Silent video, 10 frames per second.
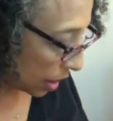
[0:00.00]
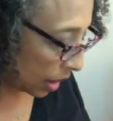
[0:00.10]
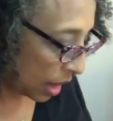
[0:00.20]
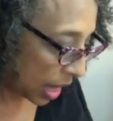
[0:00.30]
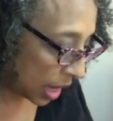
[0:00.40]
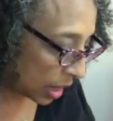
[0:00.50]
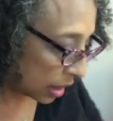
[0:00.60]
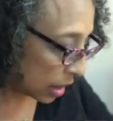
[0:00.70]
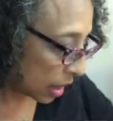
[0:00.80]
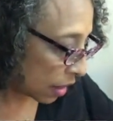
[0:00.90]
And
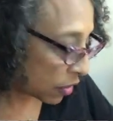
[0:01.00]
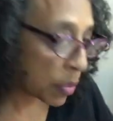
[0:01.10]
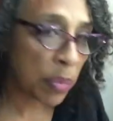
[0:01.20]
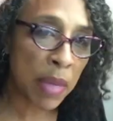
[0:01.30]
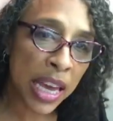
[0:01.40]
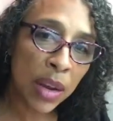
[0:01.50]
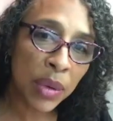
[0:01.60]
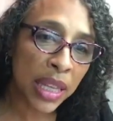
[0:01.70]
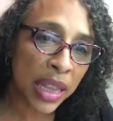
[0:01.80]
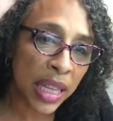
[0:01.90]
if you make it
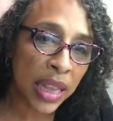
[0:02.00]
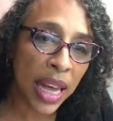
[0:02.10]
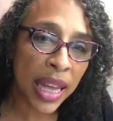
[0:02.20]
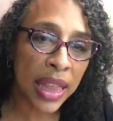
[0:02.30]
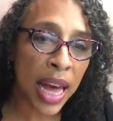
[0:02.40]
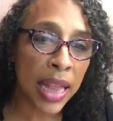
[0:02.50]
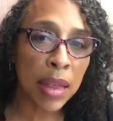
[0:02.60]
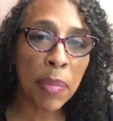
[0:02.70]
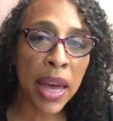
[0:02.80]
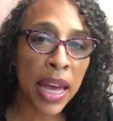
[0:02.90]
really thin like that,
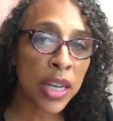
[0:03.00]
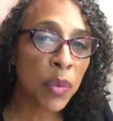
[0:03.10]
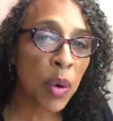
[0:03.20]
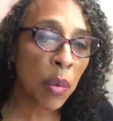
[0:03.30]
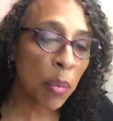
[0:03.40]
the page won't